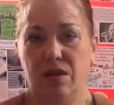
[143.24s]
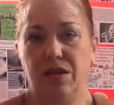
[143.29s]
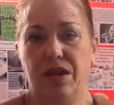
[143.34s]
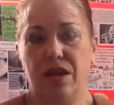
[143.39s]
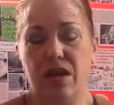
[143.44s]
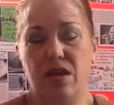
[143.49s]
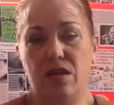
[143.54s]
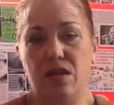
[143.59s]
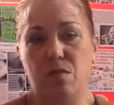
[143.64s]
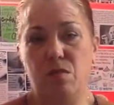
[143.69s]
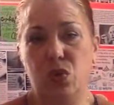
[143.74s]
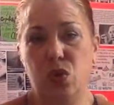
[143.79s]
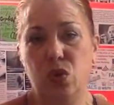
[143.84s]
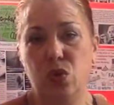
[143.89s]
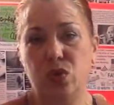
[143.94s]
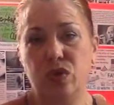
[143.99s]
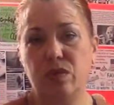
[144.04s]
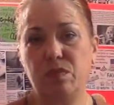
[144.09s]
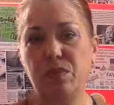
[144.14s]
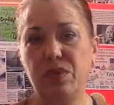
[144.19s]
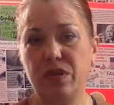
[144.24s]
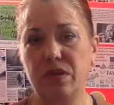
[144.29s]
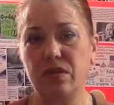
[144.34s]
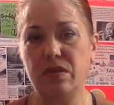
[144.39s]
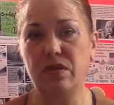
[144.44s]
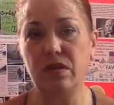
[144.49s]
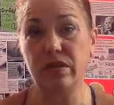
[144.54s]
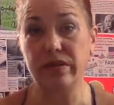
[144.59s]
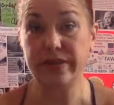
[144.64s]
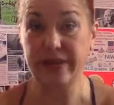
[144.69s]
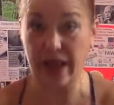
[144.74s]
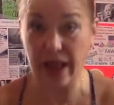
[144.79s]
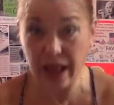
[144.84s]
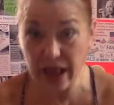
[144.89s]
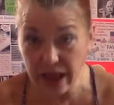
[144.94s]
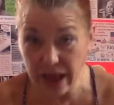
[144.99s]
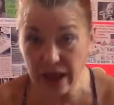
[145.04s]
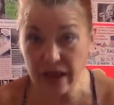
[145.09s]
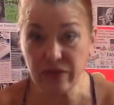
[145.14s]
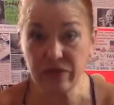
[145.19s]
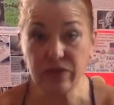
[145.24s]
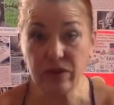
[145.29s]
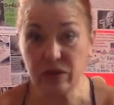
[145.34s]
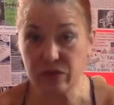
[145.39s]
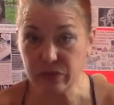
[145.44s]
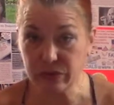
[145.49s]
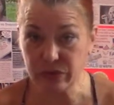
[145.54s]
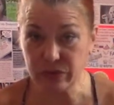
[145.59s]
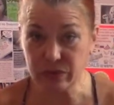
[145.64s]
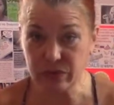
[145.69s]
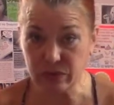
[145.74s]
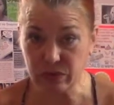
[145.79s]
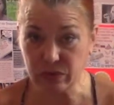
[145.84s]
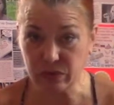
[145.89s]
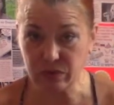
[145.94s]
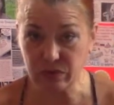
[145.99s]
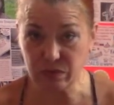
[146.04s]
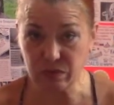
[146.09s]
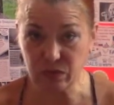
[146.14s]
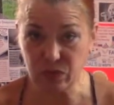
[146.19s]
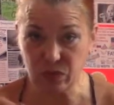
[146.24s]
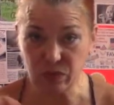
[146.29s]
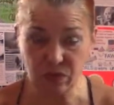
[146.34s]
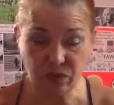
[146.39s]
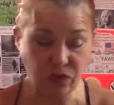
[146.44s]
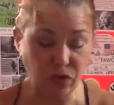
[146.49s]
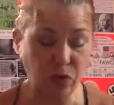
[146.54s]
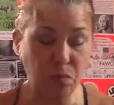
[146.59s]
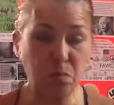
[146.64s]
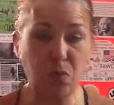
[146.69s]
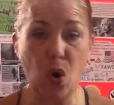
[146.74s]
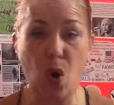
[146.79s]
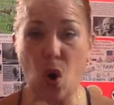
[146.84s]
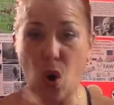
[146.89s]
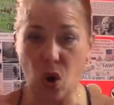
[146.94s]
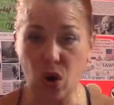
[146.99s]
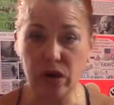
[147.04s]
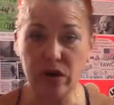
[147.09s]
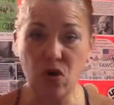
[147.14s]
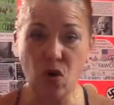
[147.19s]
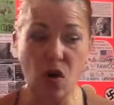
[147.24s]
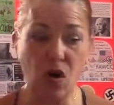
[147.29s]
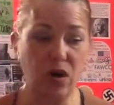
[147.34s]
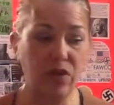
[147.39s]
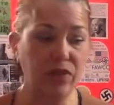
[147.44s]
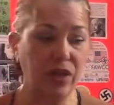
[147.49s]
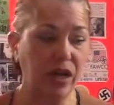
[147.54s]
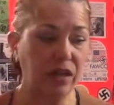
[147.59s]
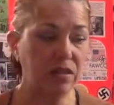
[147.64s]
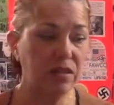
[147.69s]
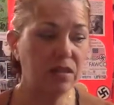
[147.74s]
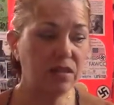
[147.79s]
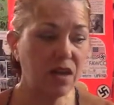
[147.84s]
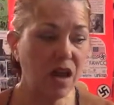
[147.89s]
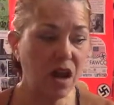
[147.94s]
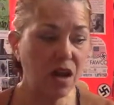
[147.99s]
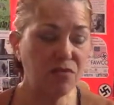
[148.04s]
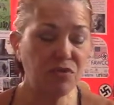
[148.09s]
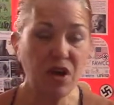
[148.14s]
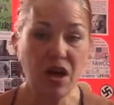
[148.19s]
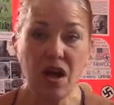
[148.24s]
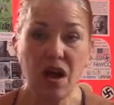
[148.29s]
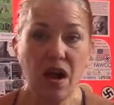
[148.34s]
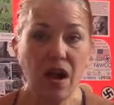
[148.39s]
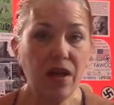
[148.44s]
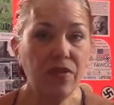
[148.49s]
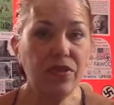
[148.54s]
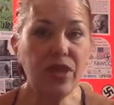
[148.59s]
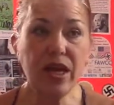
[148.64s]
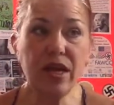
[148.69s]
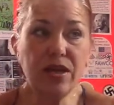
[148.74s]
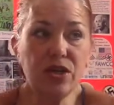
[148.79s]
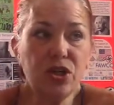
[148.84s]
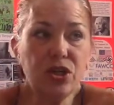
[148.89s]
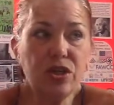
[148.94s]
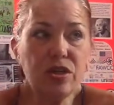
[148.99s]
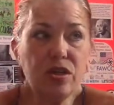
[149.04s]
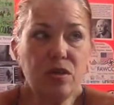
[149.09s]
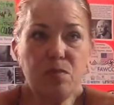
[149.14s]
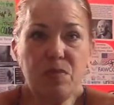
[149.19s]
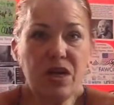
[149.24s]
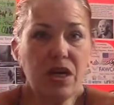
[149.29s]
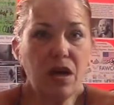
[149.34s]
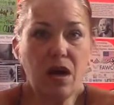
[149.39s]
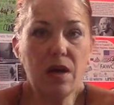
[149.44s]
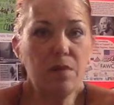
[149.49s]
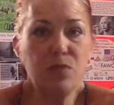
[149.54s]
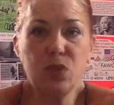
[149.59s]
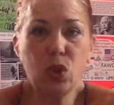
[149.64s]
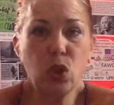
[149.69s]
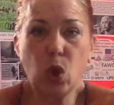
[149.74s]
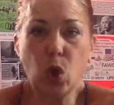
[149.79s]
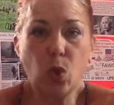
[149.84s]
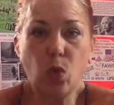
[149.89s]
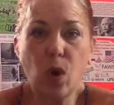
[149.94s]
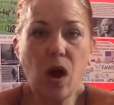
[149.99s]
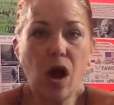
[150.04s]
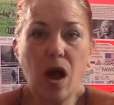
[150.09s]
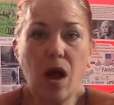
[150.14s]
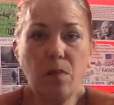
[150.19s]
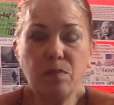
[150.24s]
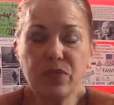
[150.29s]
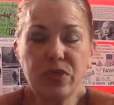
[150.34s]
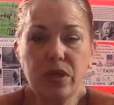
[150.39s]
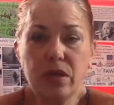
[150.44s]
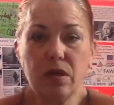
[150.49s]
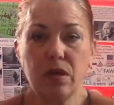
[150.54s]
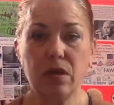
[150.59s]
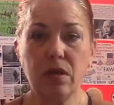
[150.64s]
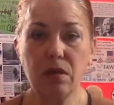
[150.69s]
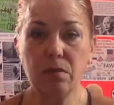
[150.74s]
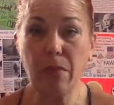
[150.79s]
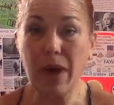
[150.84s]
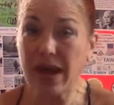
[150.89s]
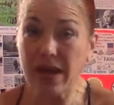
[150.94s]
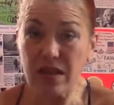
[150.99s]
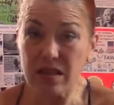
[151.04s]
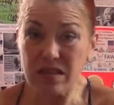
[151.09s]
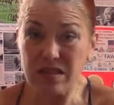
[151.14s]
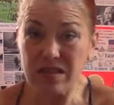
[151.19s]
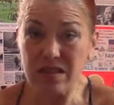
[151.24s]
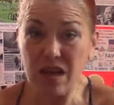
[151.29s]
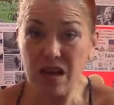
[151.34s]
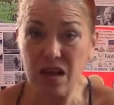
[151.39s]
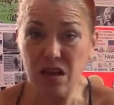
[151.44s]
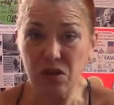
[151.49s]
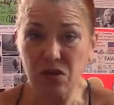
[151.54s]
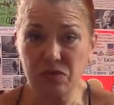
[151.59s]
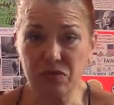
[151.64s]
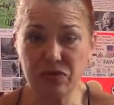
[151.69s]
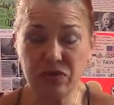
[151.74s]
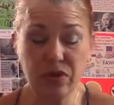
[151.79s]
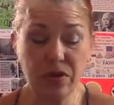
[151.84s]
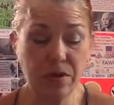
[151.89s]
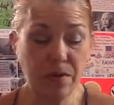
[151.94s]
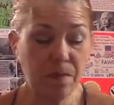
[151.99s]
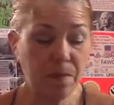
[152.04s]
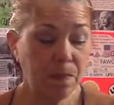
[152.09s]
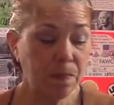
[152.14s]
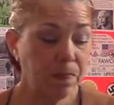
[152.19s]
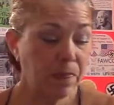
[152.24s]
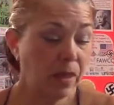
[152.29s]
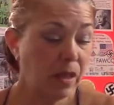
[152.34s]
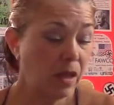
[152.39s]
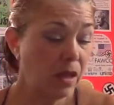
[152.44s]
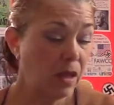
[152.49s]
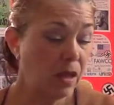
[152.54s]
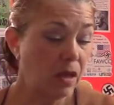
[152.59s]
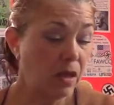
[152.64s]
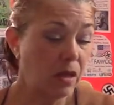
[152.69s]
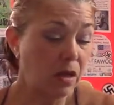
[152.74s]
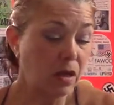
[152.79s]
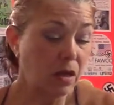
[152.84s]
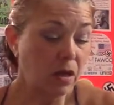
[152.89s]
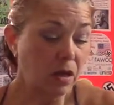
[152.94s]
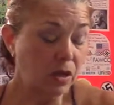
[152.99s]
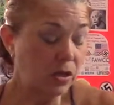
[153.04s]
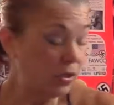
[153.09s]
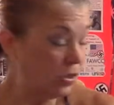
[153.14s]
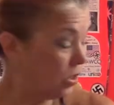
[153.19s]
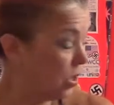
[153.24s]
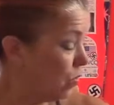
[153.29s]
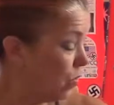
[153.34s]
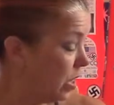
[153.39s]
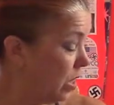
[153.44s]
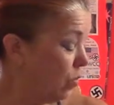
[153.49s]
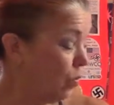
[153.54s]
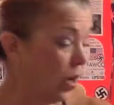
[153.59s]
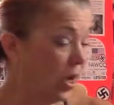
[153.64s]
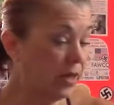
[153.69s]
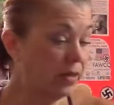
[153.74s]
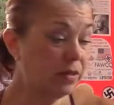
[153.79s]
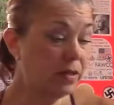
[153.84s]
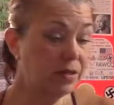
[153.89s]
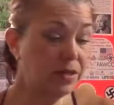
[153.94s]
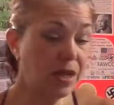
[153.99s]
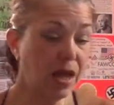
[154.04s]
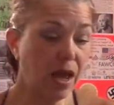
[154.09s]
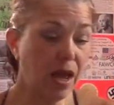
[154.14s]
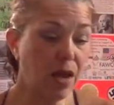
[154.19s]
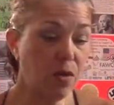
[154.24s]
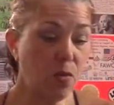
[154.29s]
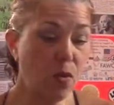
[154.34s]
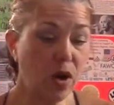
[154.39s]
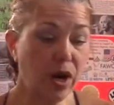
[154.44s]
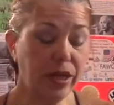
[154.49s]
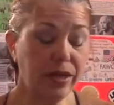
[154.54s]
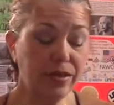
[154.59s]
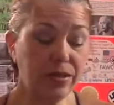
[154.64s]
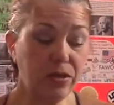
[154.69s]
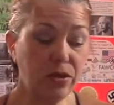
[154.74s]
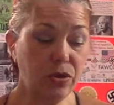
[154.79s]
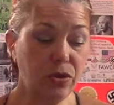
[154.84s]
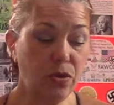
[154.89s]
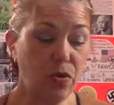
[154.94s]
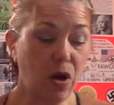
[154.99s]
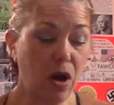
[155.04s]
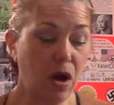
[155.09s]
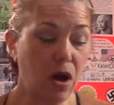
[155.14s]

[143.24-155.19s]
in the music business and the football and all of that stuff that it just becomes corrupt by itself. So anyway, today I wanted to,